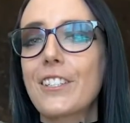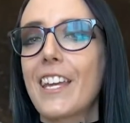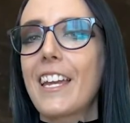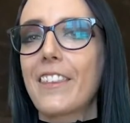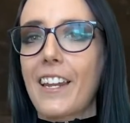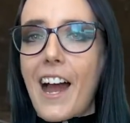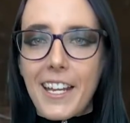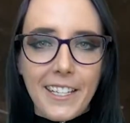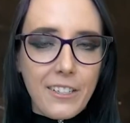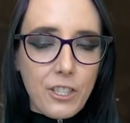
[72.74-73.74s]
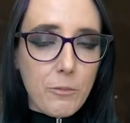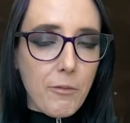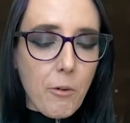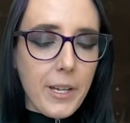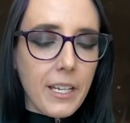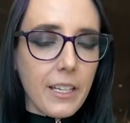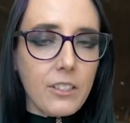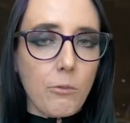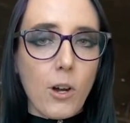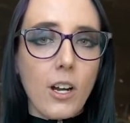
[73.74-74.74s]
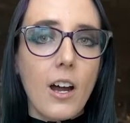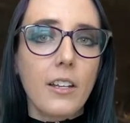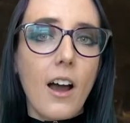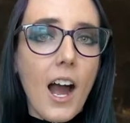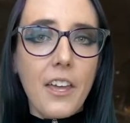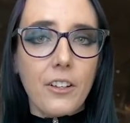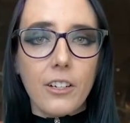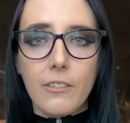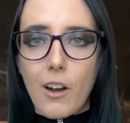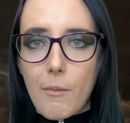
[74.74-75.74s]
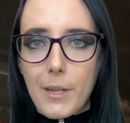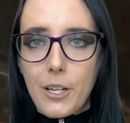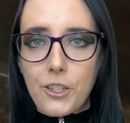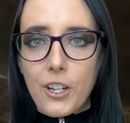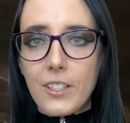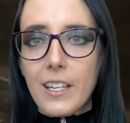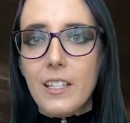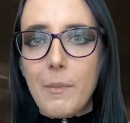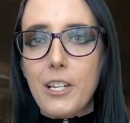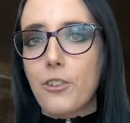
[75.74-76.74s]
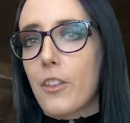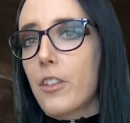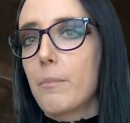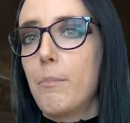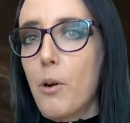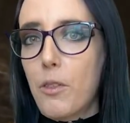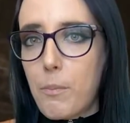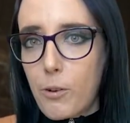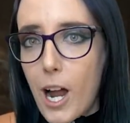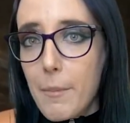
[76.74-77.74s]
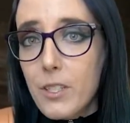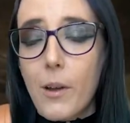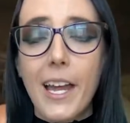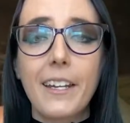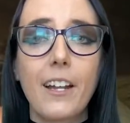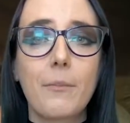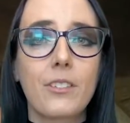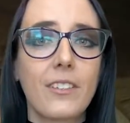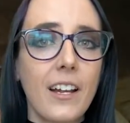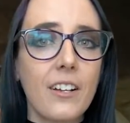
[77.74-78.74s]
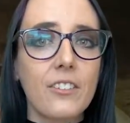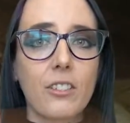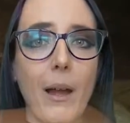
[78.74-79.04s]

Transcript: thing that I need to do before we can get to work on either of our miniatures is make sure that they're both primed. So I headed upstairs to my